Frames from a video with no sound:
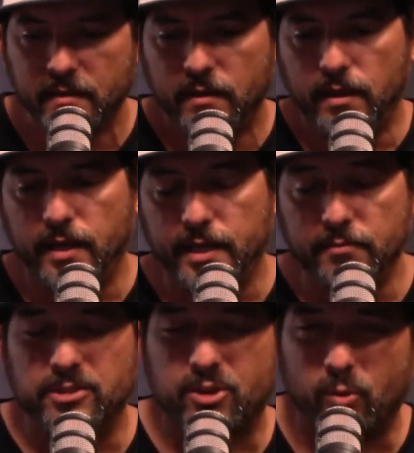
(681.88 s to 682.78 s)
it
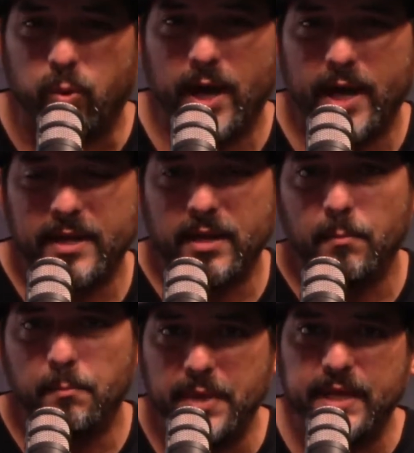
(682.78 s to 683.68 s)
was quite a
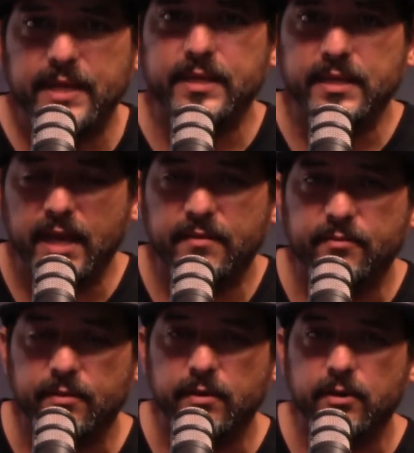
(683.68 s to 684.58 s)
big
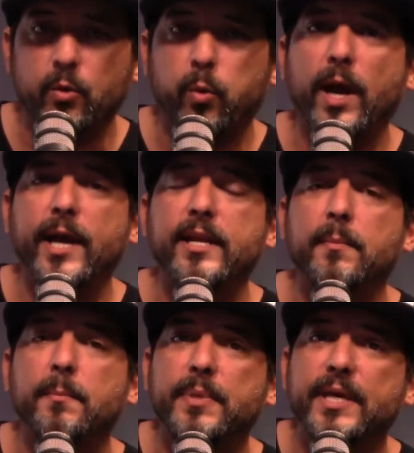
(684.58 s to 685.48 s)
endeavor, quite
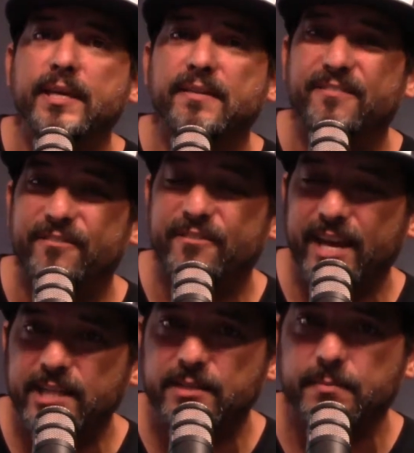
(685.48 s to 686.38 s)
a big
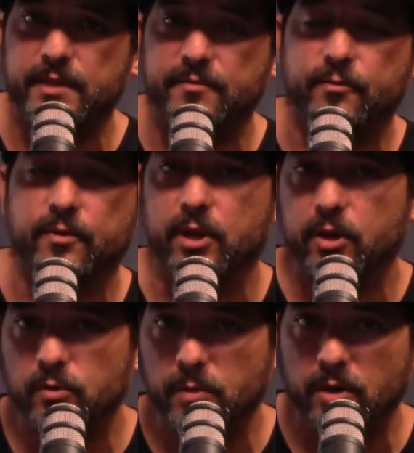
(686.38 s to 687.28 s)
investment for the
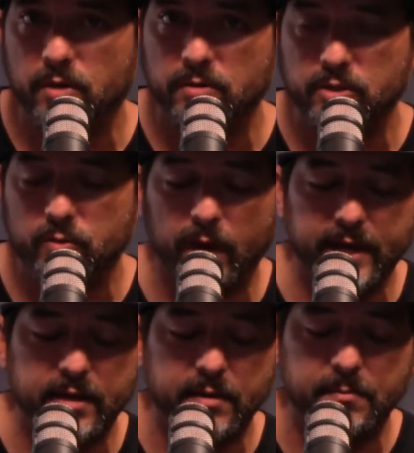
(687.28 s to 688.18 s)
homeowners,
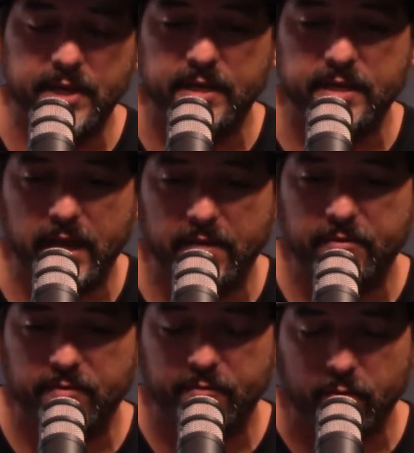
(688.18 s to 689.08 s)
quite a big
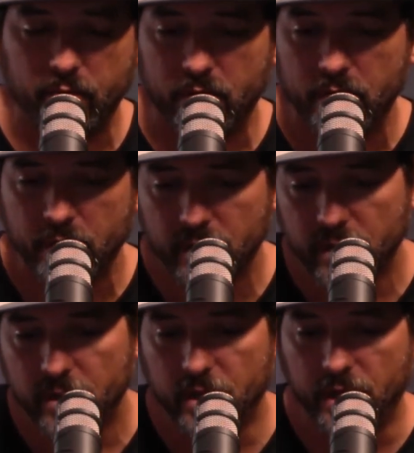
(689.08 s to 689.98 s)
endeavor for
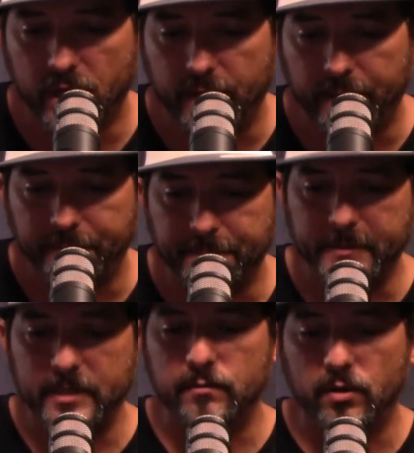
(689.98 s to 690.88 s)

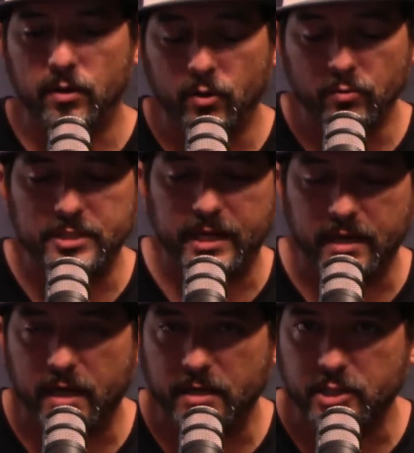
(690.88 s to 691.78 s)
home
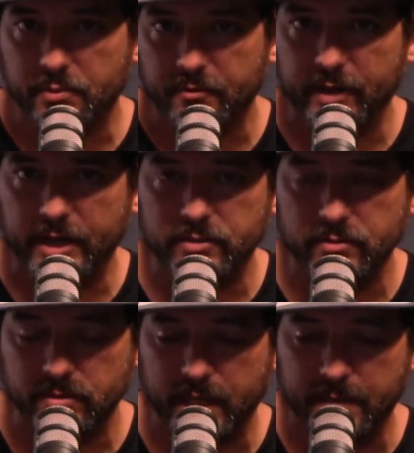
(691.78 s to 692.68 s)
technology
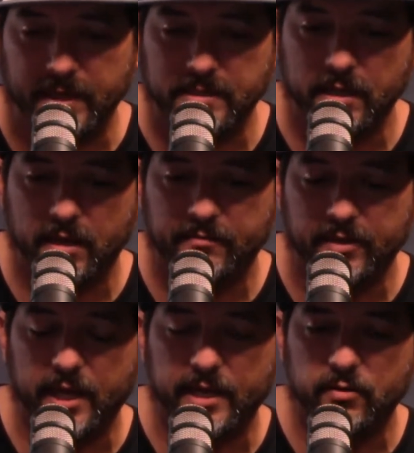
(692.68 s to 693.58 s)
professionals like myself
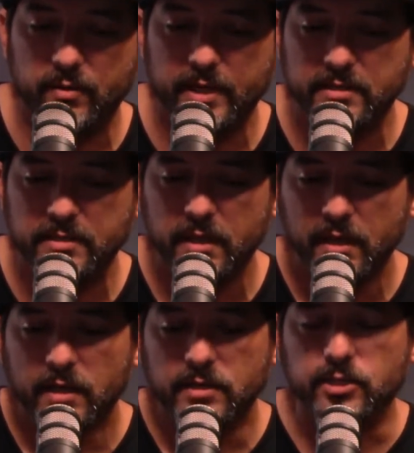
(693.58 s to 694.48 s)
and like Chris
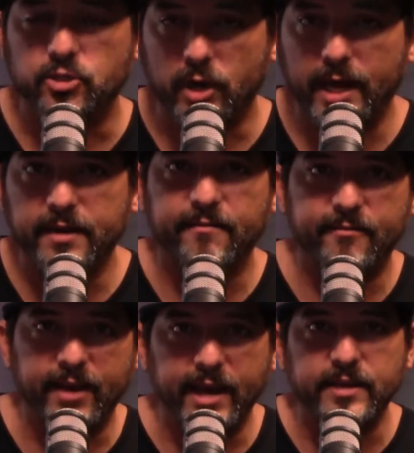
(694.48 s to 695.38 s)
to try to
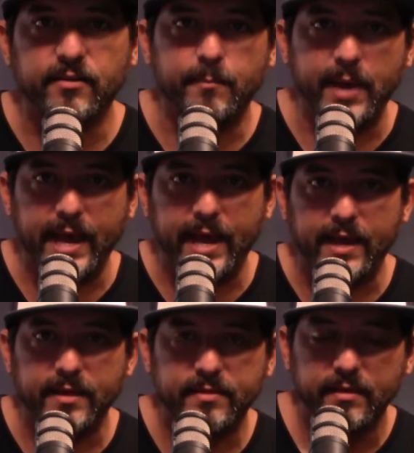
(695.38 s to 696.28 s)
find a
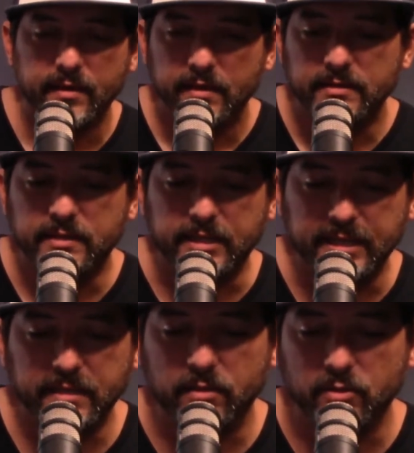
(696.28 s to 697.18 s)
path to
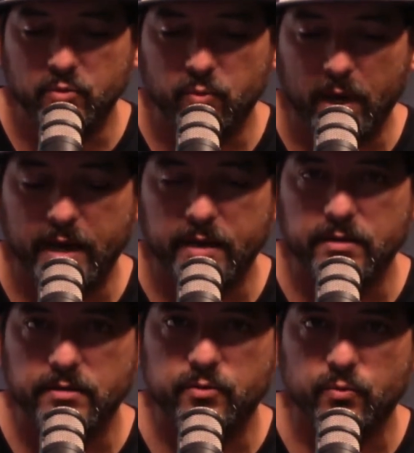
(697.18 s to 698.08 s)
get those
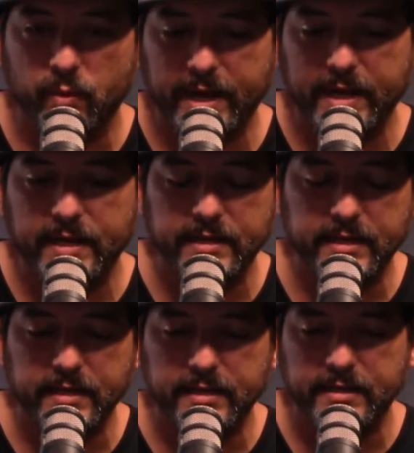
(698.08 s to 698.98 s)
wires ran
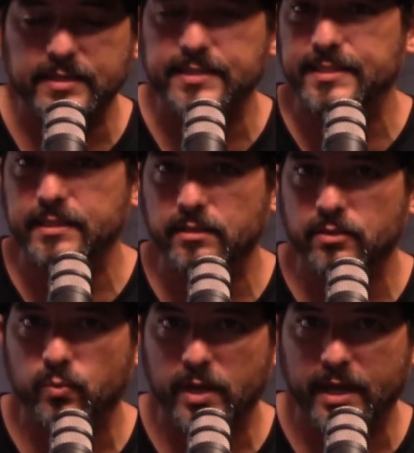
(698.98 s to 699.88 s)
in a concealed
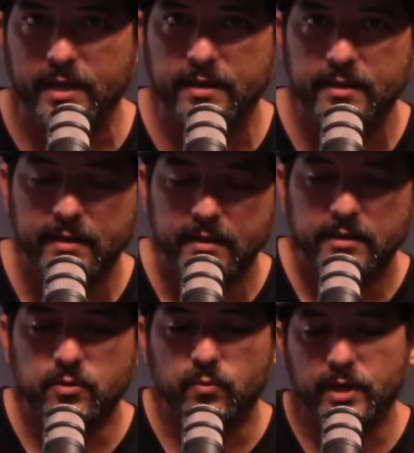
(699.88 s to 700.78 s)
way,
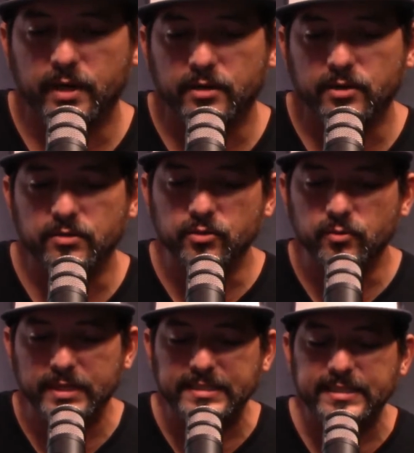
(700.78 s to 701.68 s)
to where you
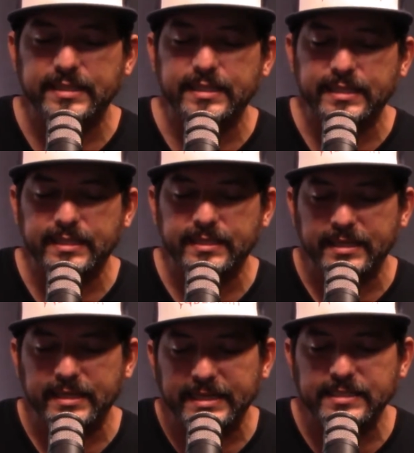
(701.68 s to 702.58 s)
do the
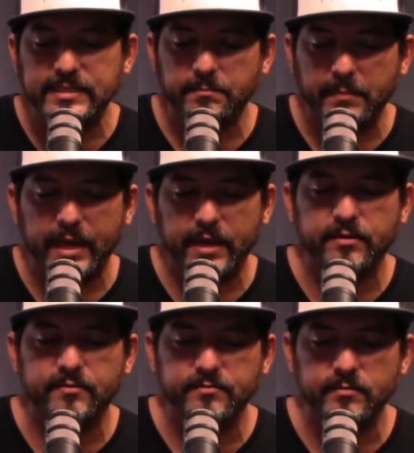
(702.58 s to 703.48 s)
least amount of